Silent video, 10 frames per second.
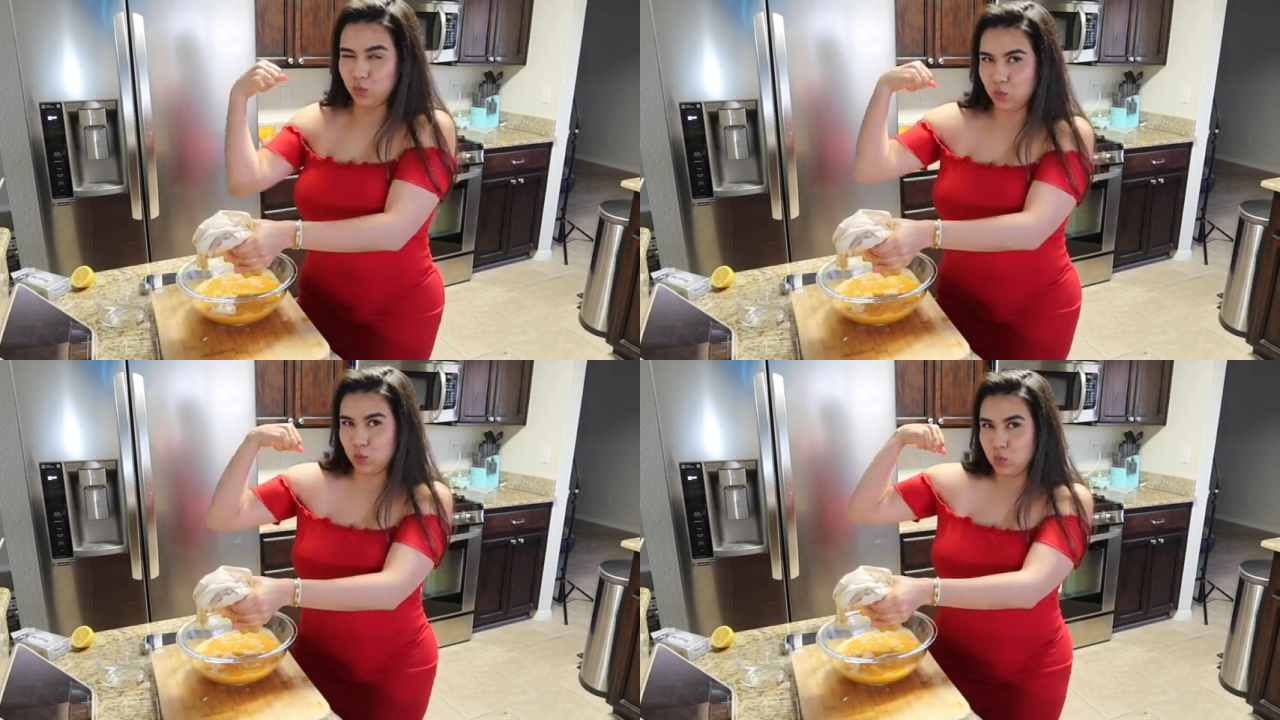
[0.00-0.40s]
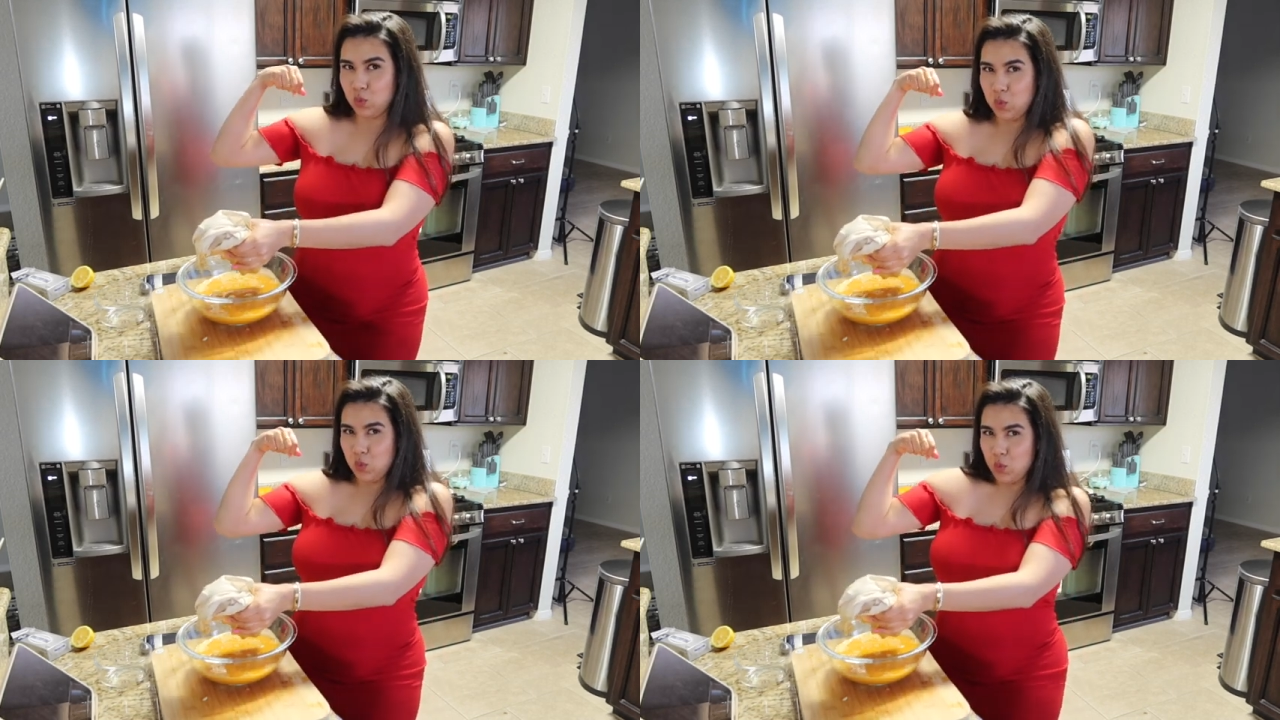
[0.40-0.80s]

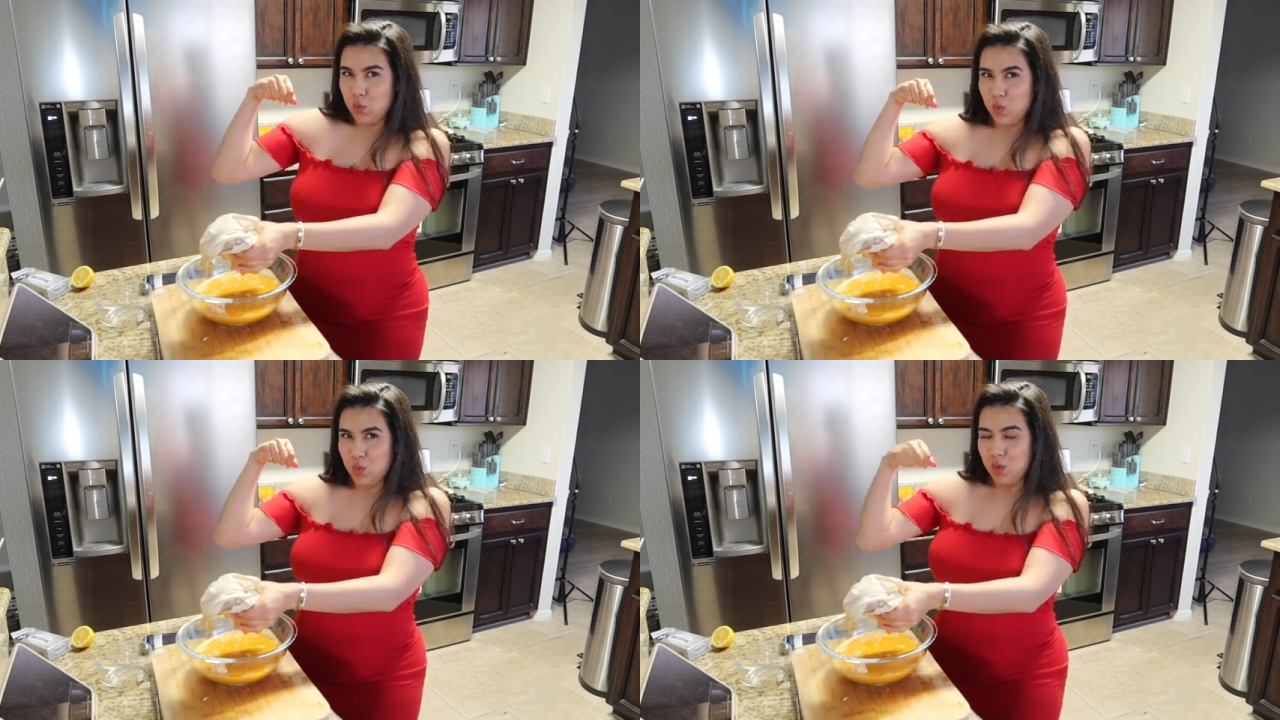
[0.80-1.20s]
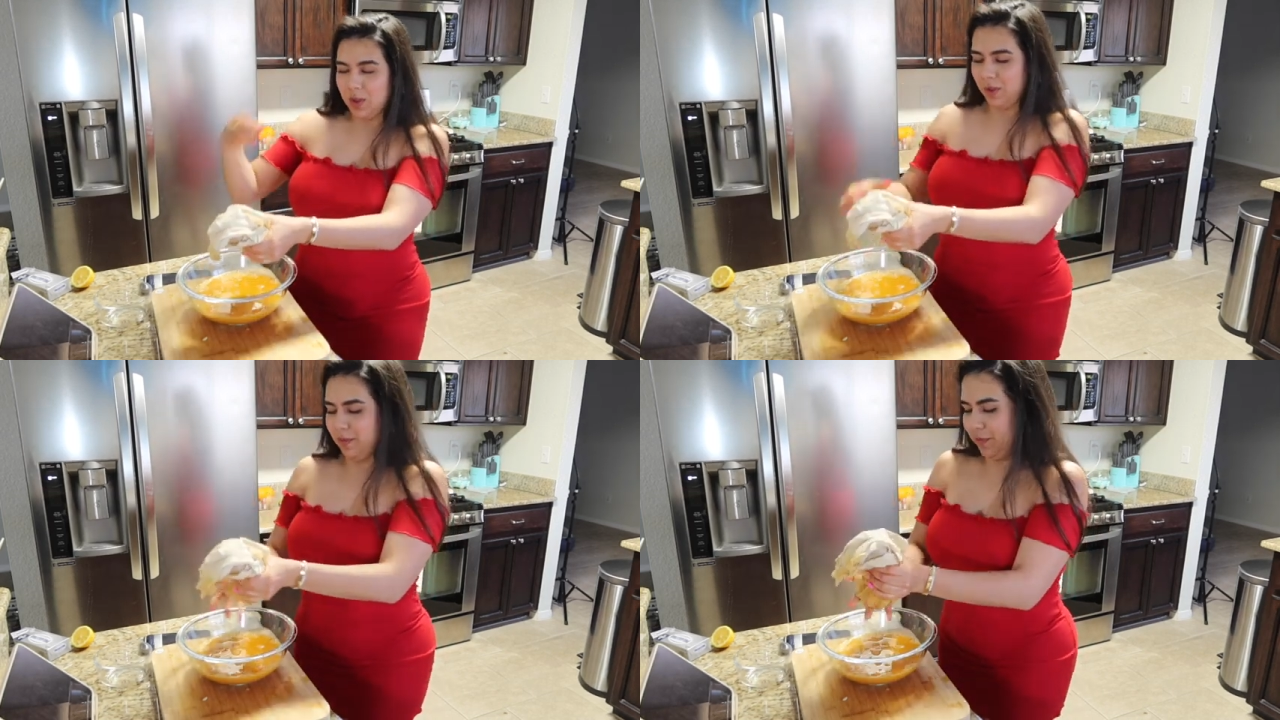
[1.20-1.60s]

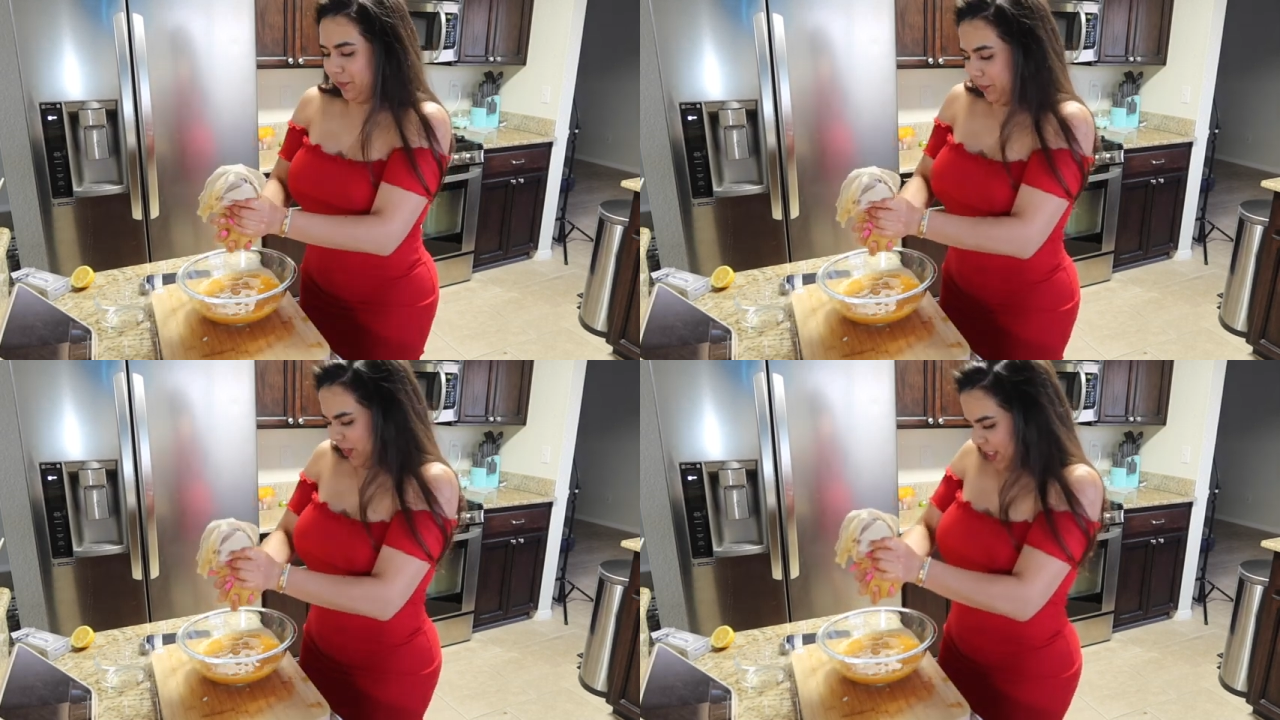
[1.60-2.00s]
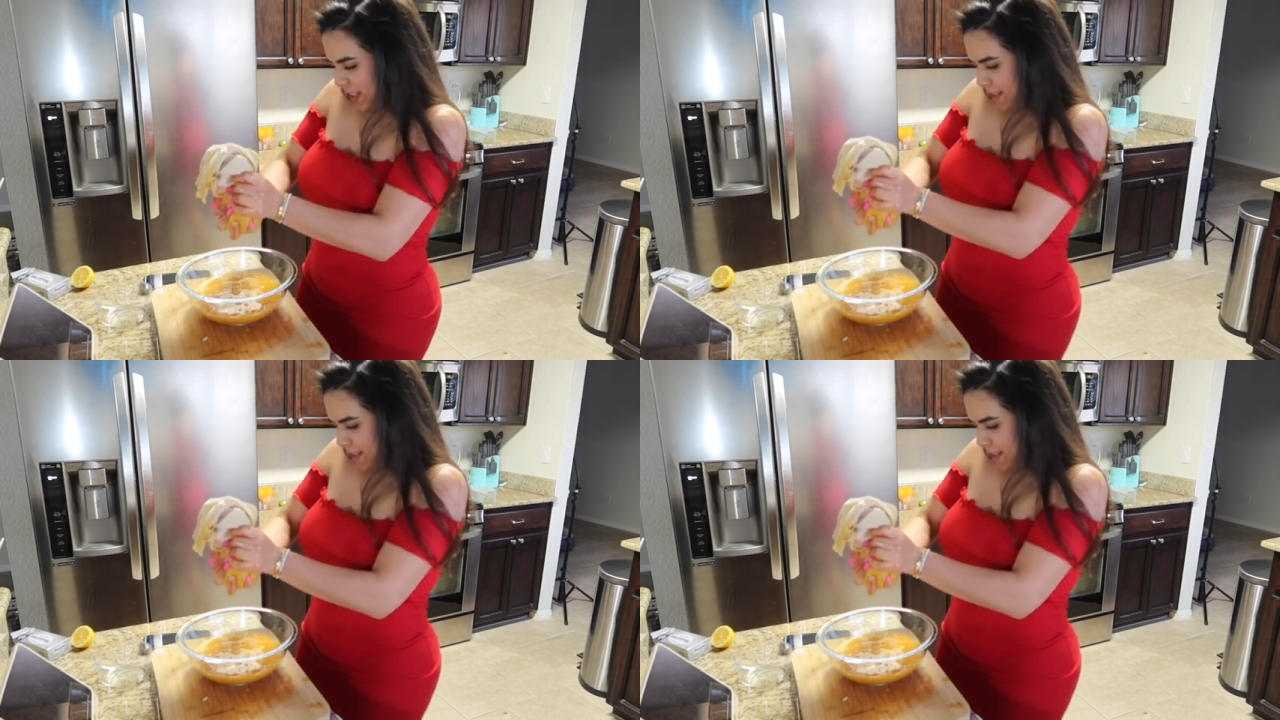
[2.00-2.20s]
(silence)